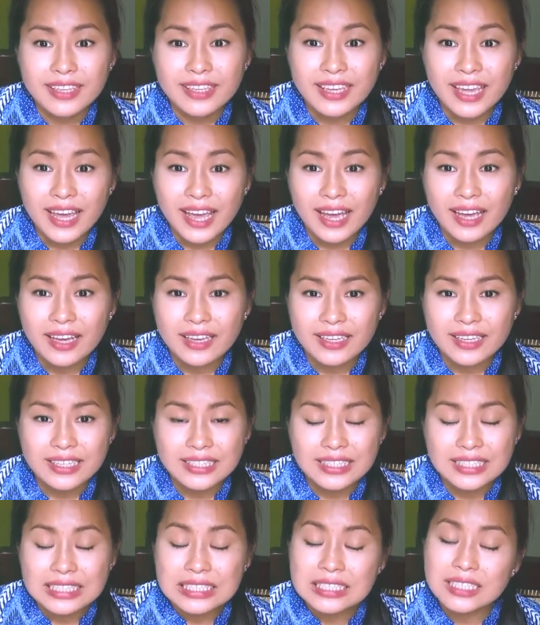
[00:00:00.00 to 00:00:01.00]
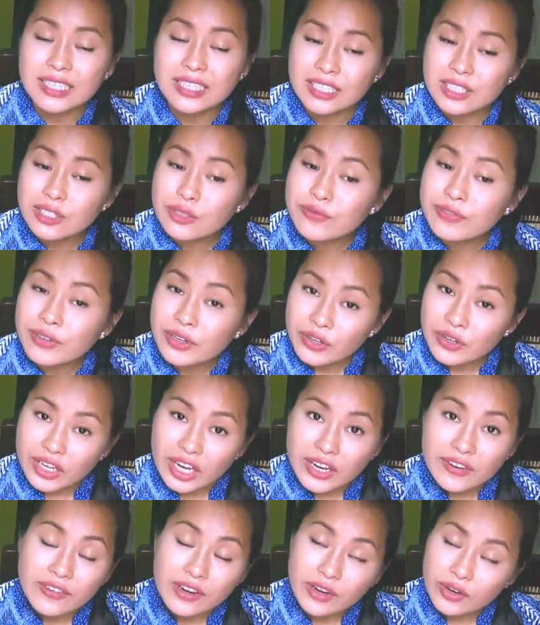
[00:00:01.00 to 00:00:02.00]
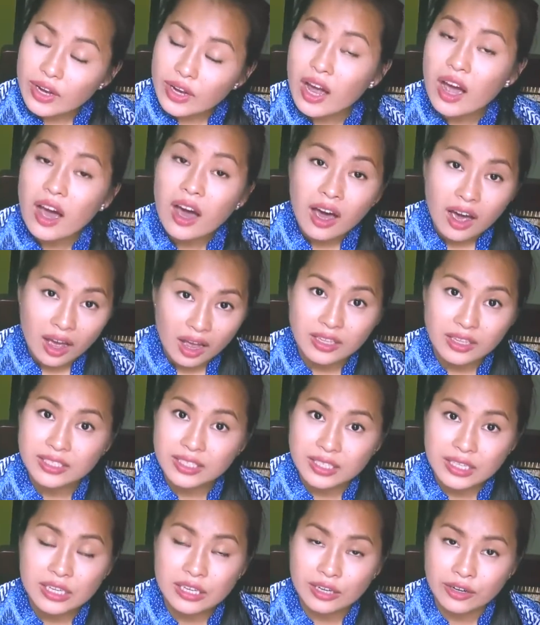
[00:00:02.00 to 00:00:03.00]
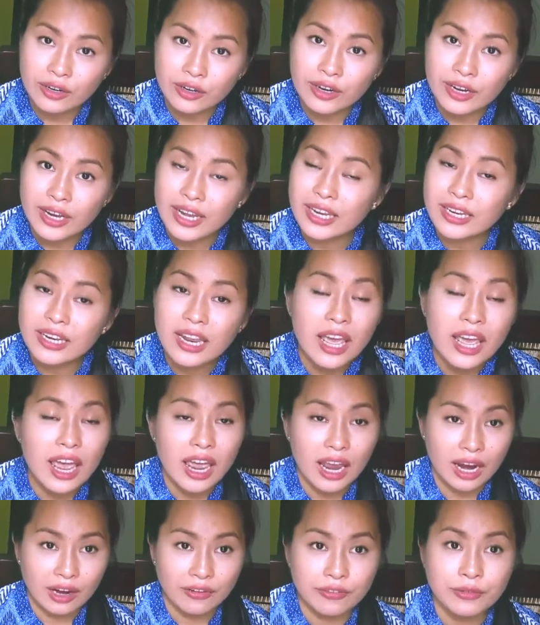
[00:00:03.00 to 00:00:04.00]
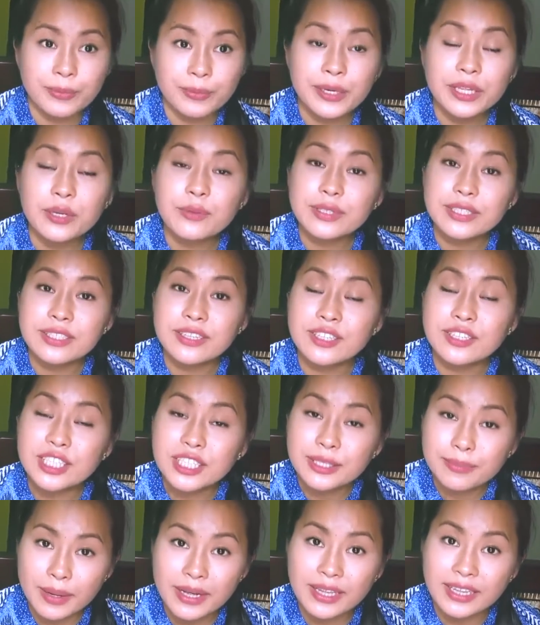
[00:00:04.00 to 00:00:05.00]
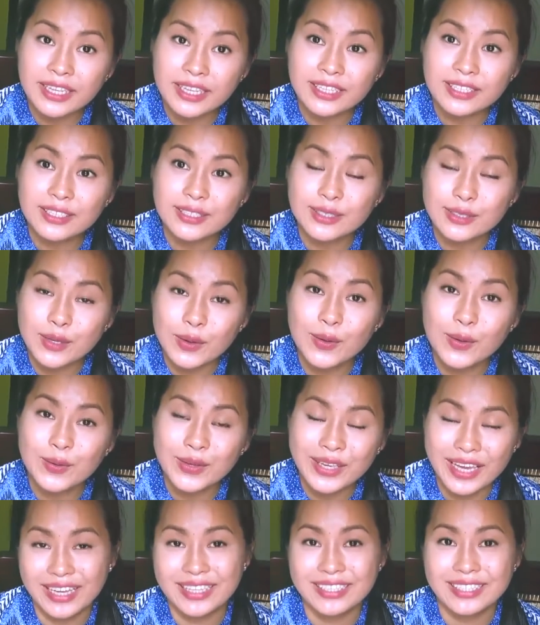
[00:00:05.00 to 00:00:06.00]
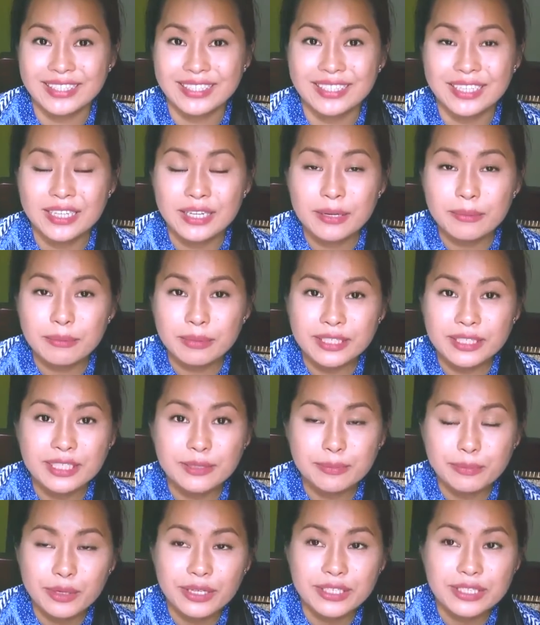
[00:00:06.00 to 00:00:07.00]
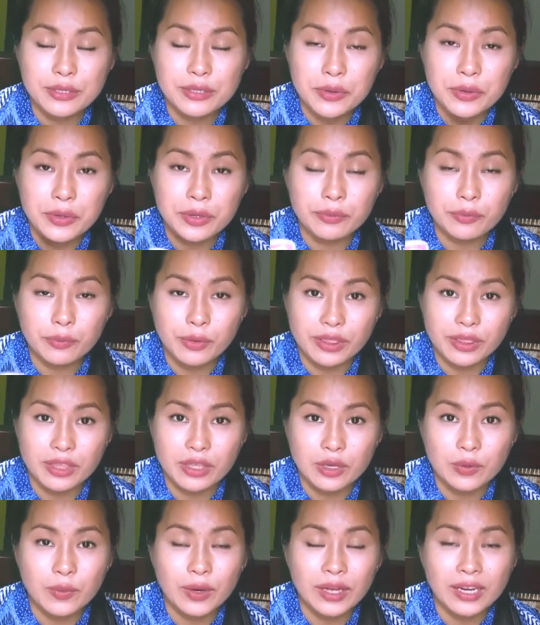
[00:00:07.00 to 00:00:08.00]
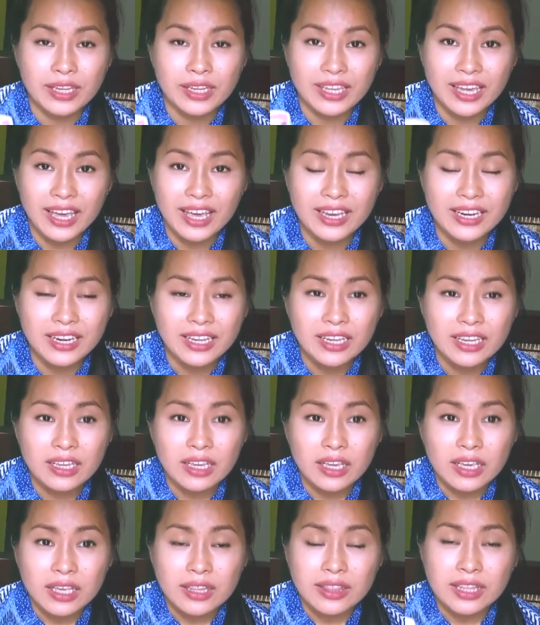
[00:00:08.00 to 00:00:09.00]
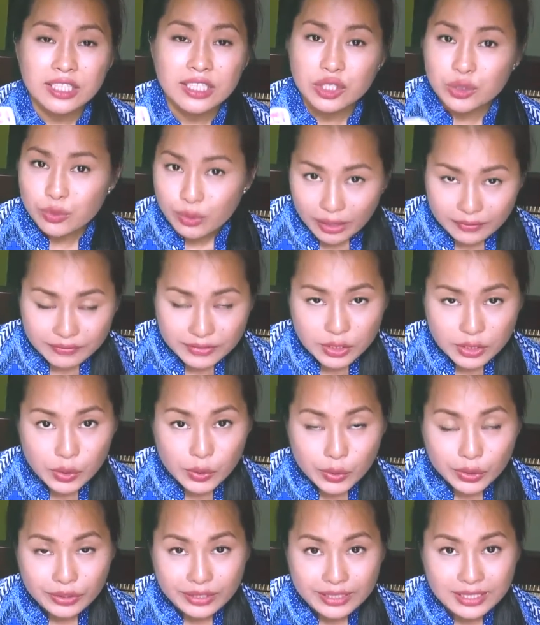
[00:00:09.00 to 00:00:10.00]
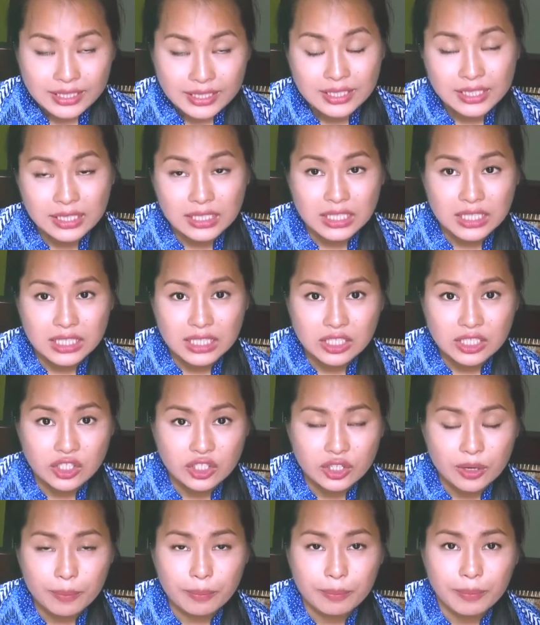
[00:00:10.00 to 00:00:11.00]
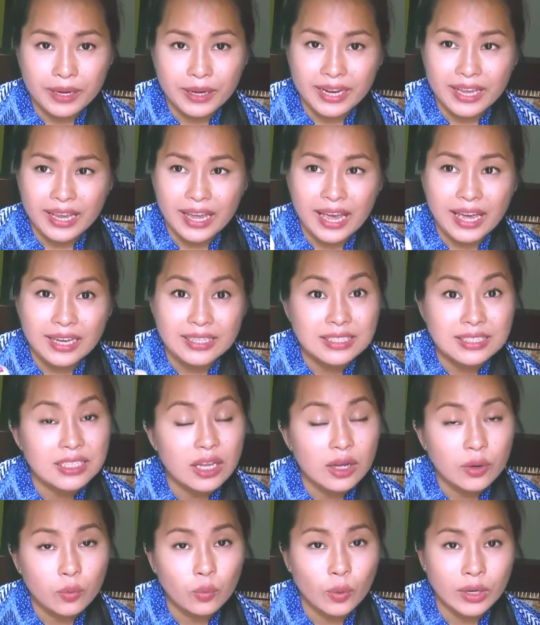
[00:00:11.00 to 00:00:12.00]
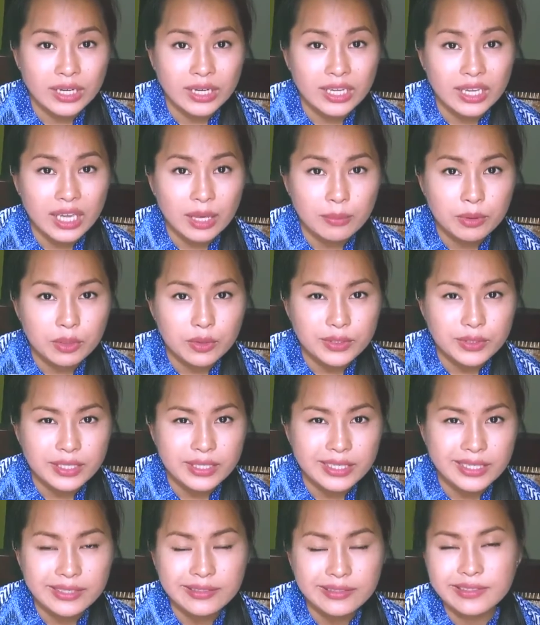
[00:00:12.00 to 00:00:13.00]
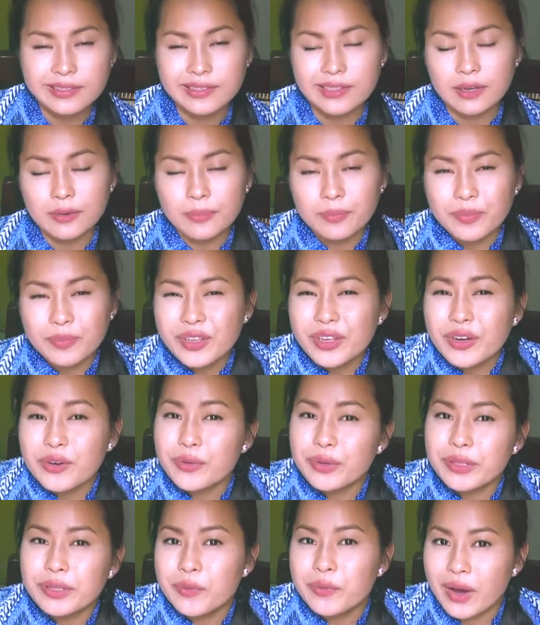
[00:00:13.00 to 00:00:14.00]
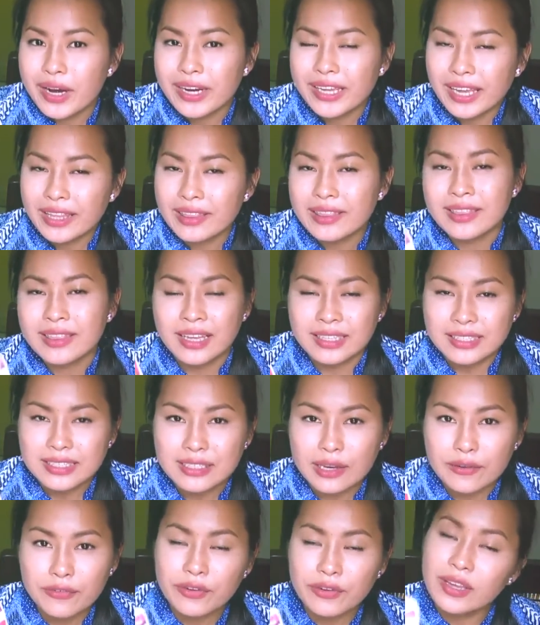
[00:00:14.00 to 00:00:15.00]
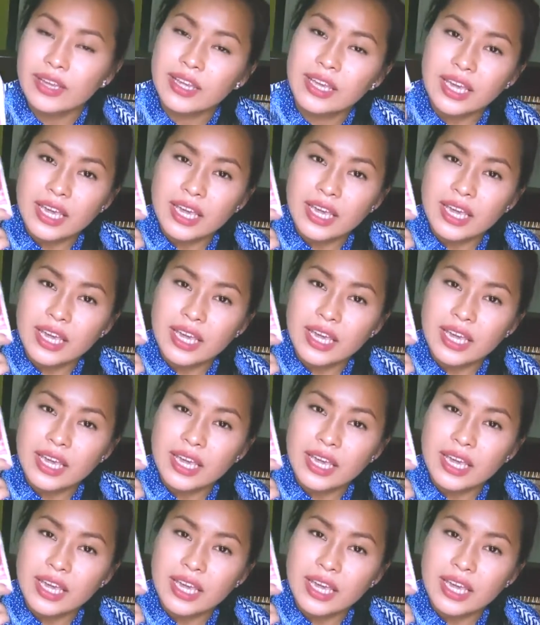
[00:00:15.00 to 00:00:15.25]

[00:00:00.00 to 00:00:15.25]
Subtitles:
Yeah, it gets very hot here and everybody will start smelling. So yes, please bring deodorant with you. And again, they do have deodorant in Indonesia, but it has whitening chemicals in it, so you don't really want to get that stuff